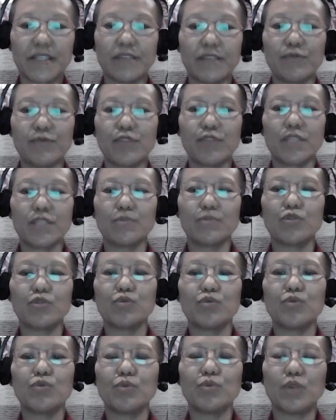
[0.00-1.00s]
If you keep
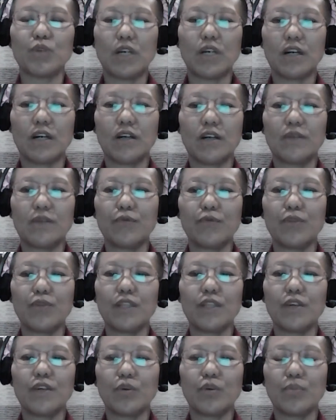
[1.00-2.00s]
too
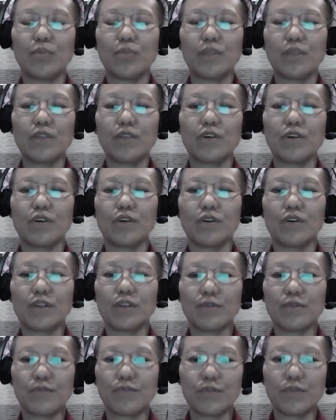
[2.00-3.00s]
fully opened, or
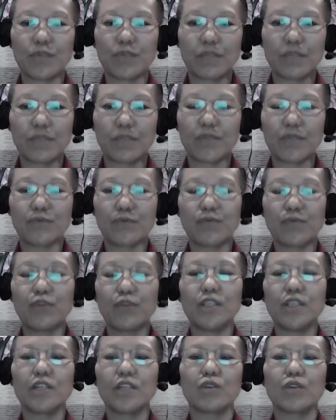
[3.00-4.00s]
if you keep it
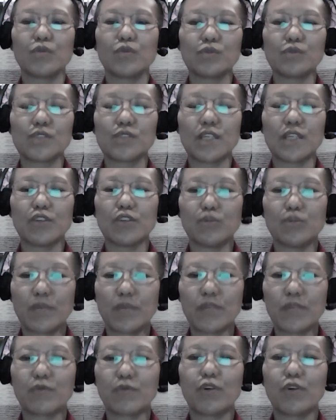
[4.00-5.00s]
fully closed, then you
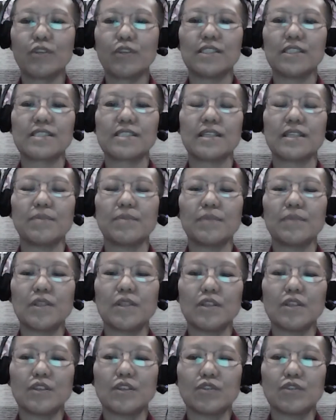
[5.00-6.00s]
might fall asleep.
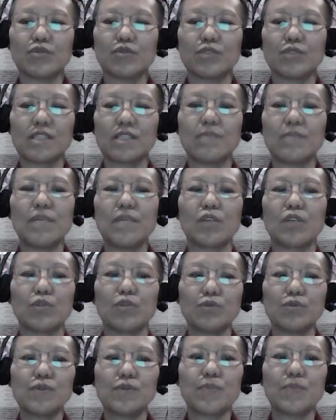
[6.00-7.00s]
So
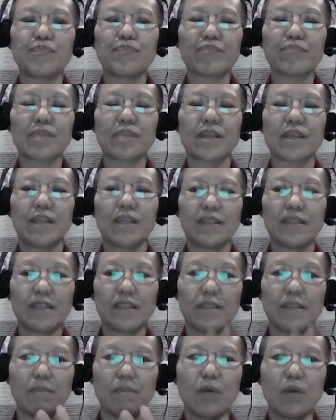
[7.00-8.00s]
semi-close. And
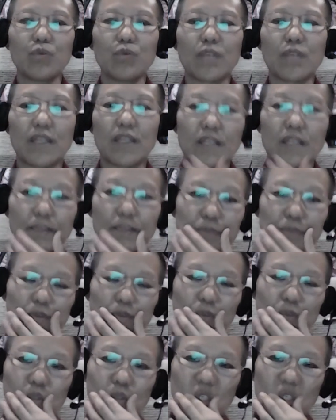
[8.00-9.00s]
then the mouth and lips,
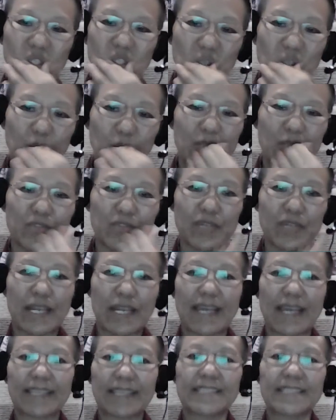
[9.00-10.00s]
you can keep it
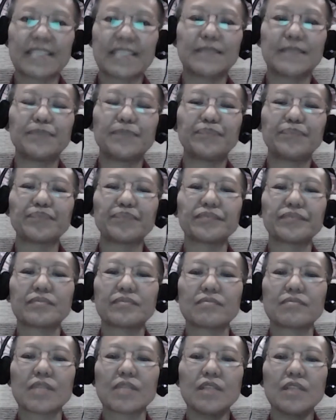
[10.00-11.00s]
relaxed.
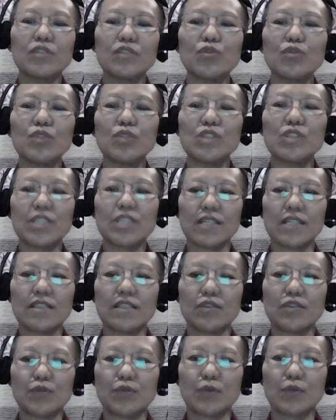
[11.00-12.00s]
Don't shut
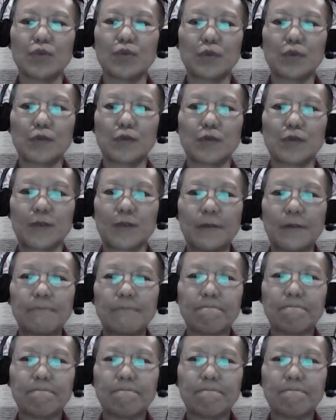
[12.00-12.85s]
it too close also.